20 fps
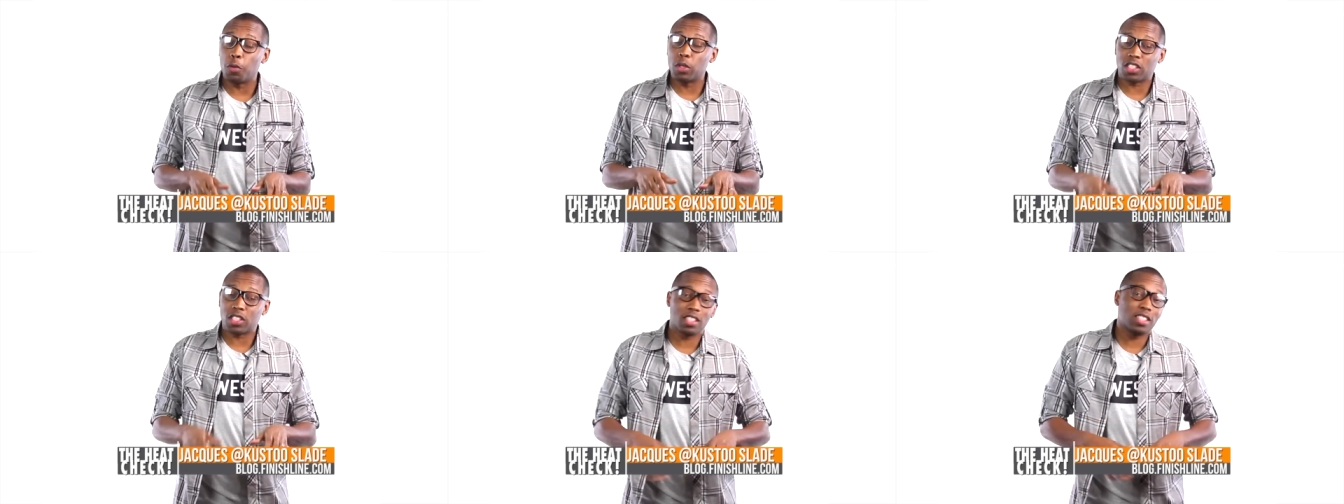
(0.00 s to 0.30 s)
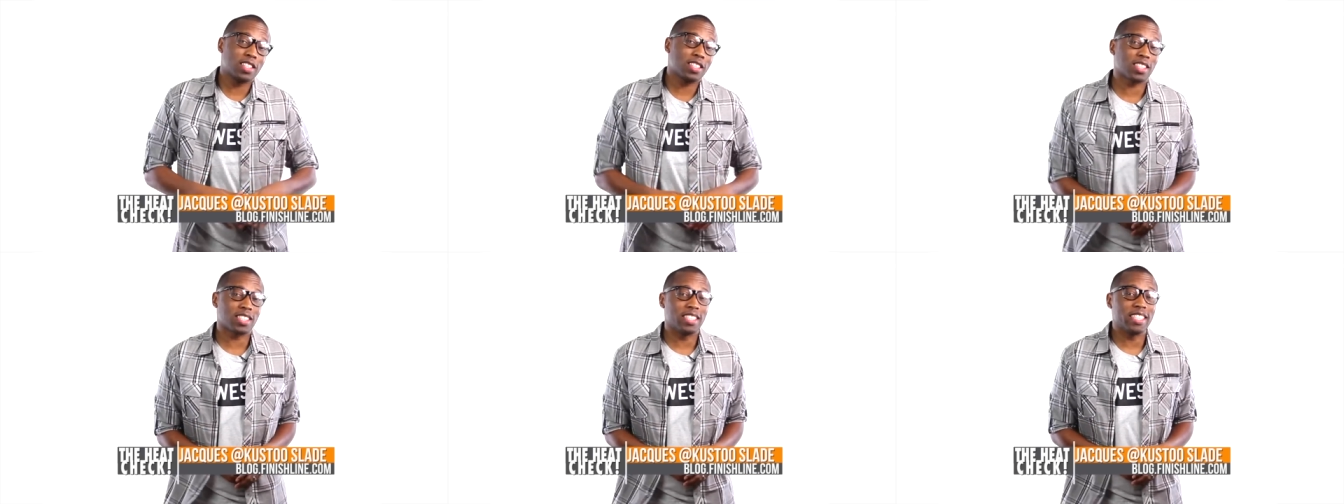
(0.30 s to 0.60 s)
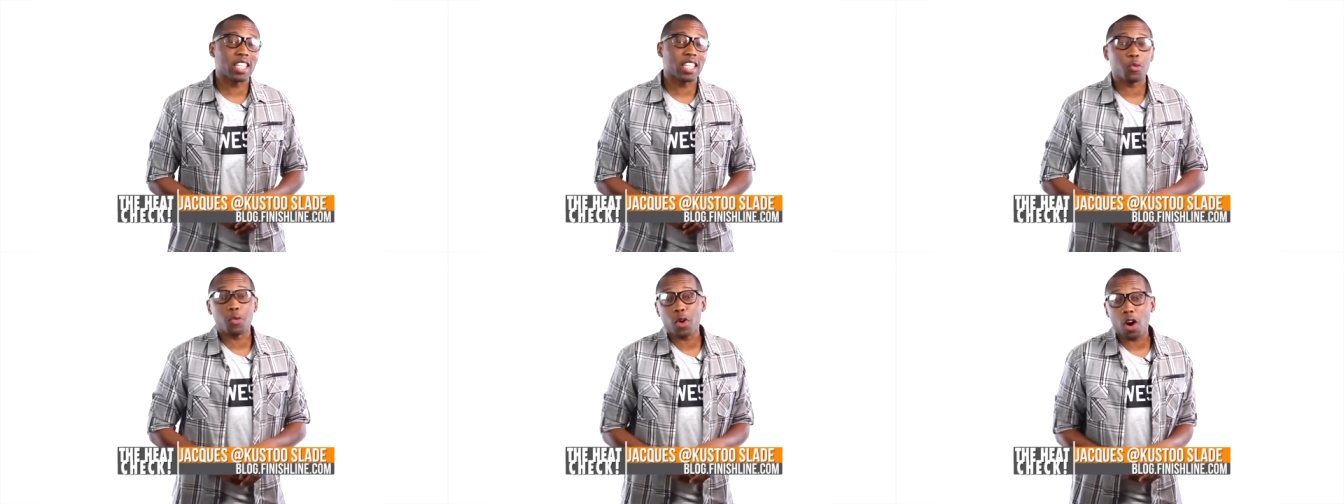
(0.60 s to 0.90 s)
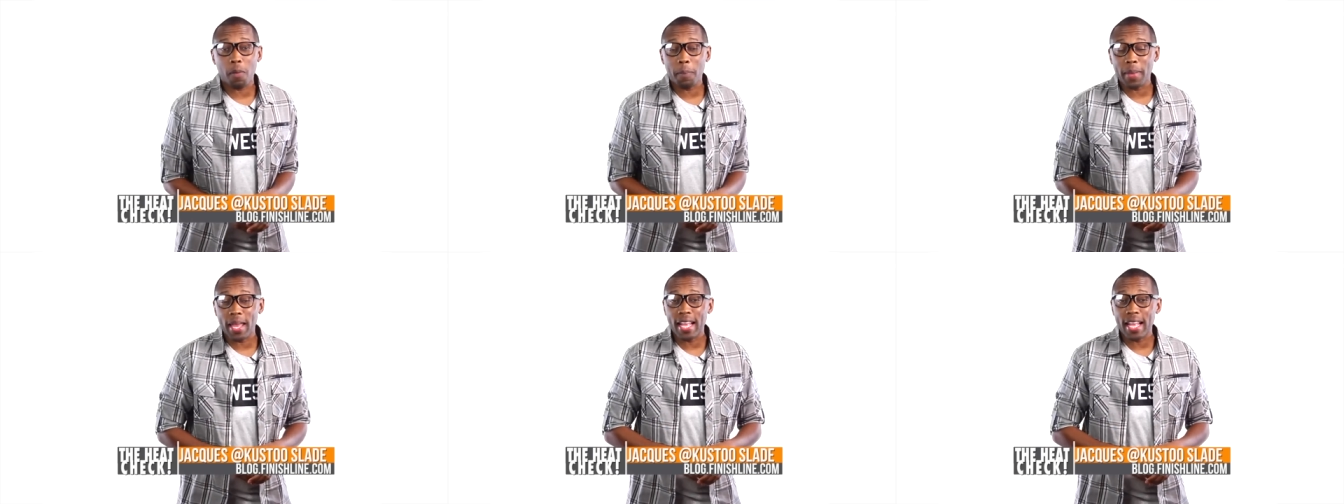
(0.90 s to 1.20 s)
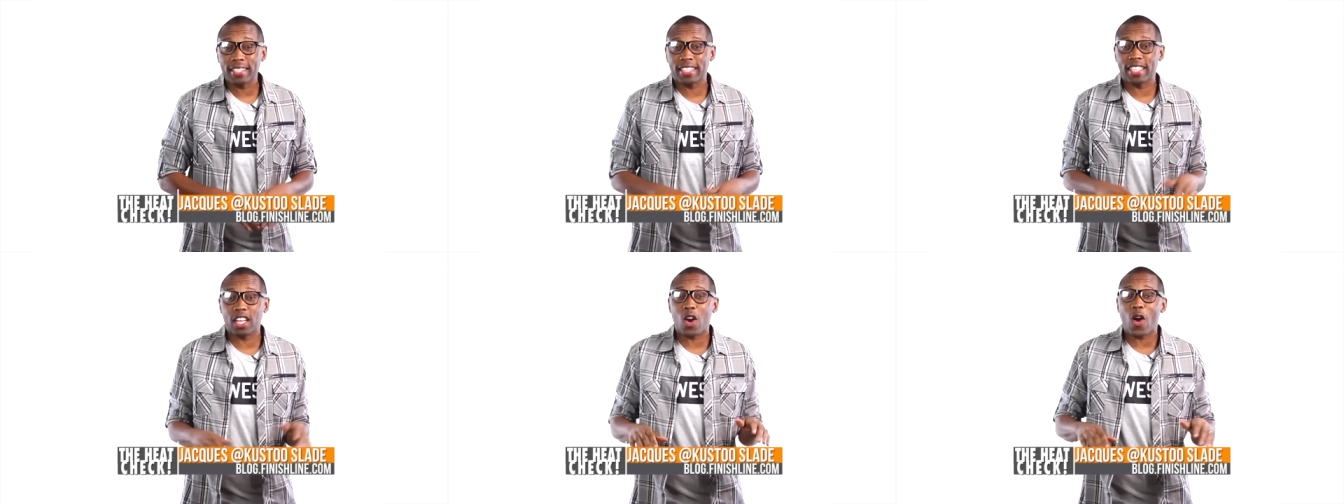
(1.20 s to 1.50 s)
which in the sneaker world
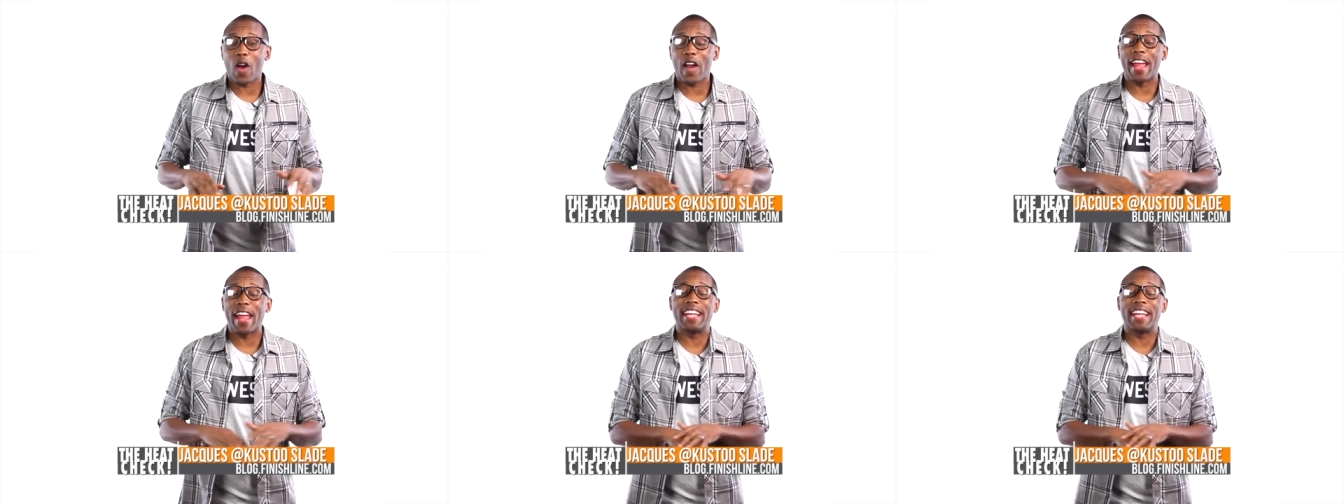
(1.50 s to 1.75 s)
means there are